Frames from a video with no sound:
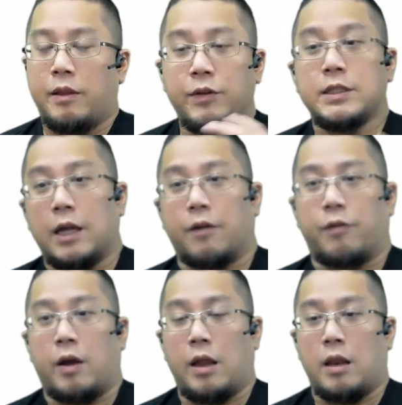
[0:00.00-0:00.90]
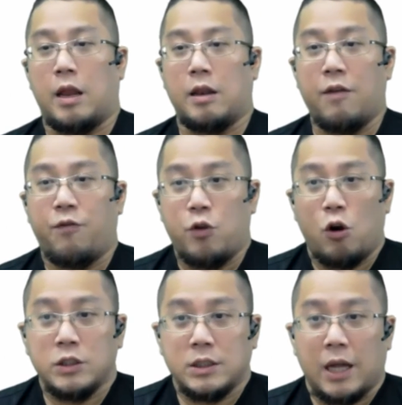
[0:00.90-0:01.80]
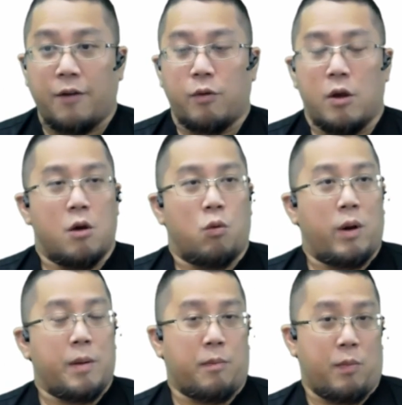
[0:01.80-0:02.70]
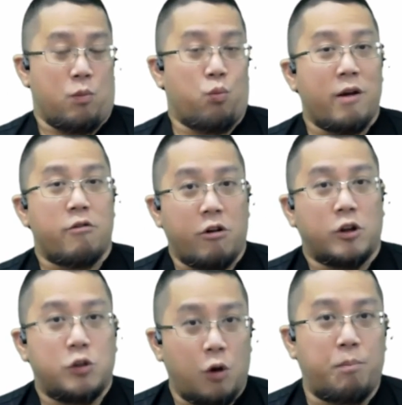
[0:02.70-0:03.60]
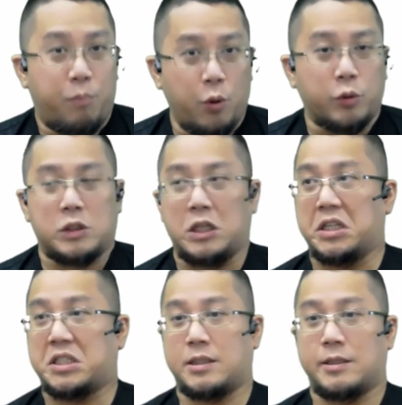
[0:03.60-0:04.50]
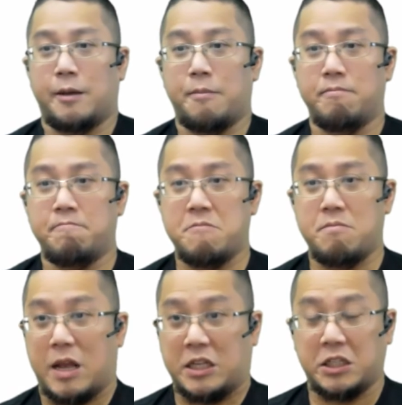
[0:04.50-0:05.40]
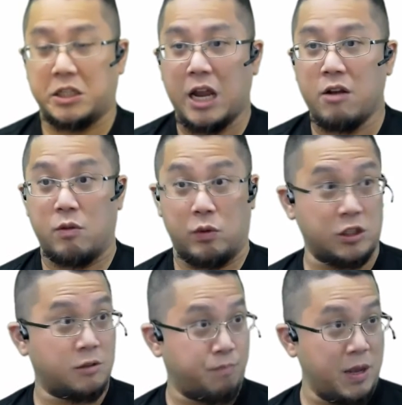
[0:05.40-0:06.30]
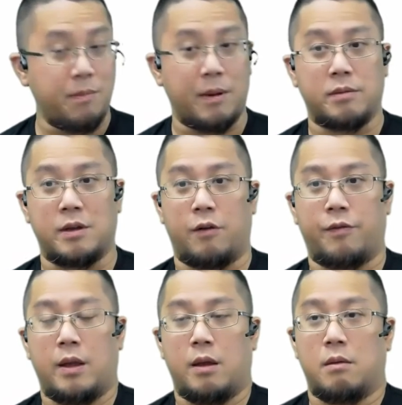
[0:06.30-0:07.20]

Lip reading: different stuff. And if your stuff, what rocks your boat is Magic the Gathering, which is big by itself,